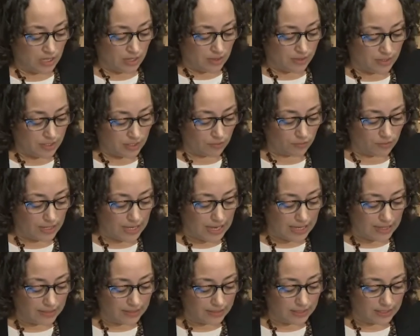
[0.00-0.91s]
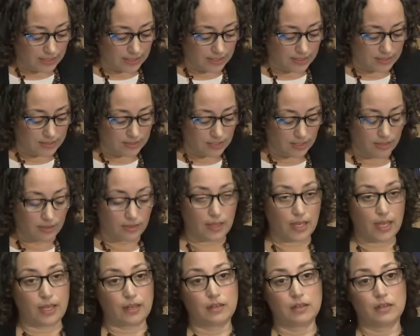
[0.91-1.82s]
The reality is
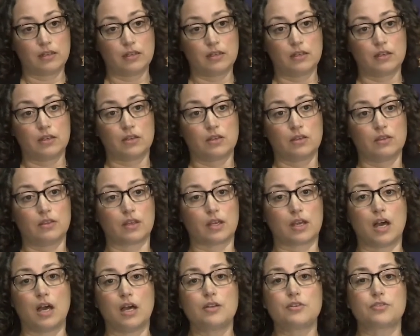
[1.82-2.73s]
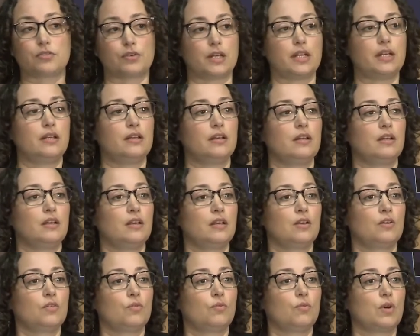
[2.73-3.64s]
that the country
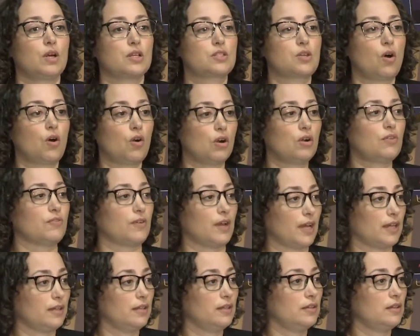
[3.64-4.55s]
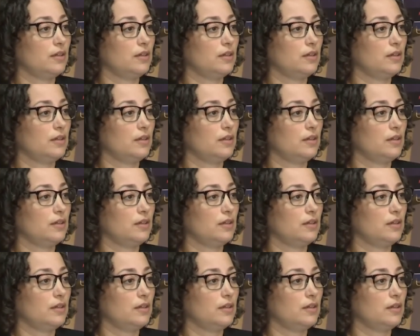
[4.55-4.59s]
was horrified